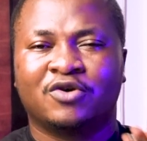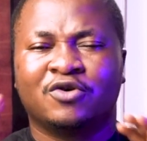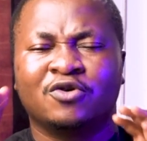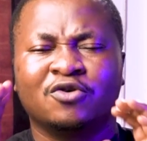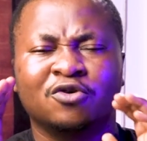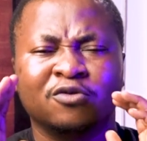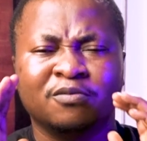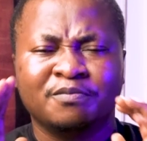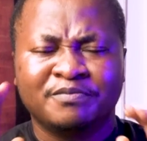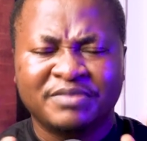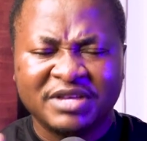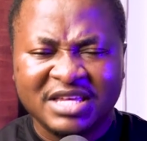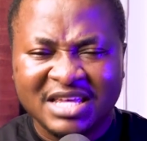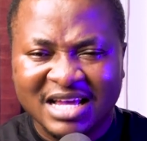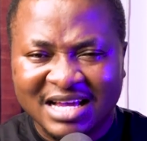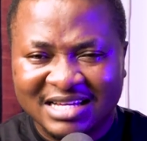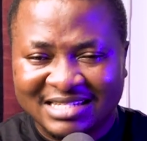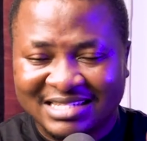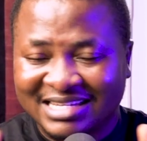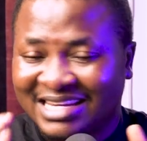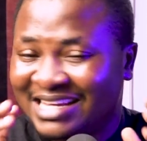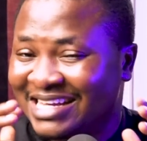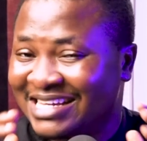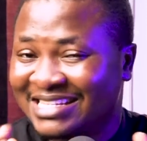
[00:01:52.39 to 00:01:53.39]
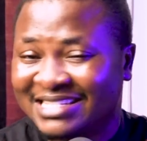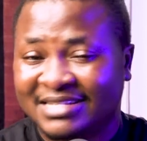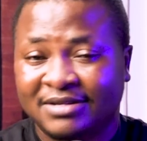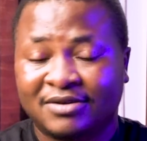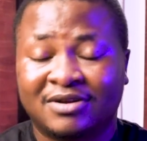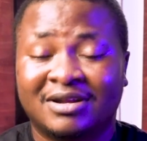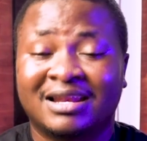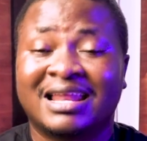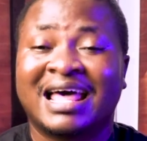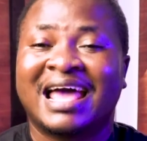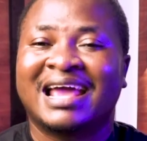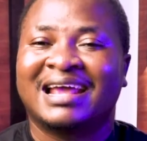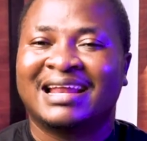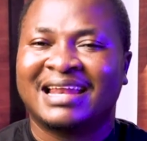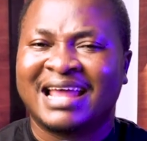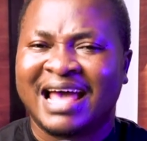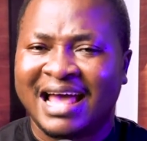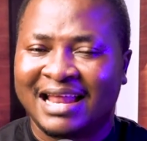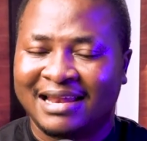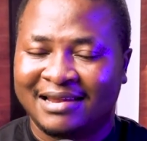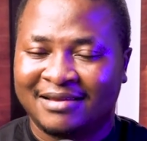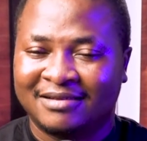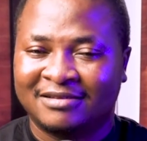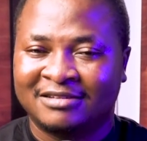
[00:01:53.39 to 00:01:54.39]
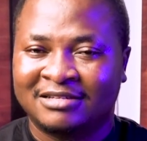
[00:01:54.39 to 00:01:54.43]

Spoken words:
OBS is not like that.